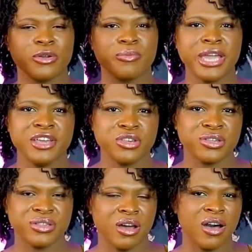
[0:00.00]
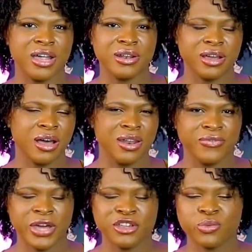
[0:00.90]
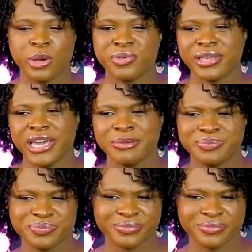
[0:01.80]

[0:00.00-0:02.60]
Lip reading: pages on a fetish website.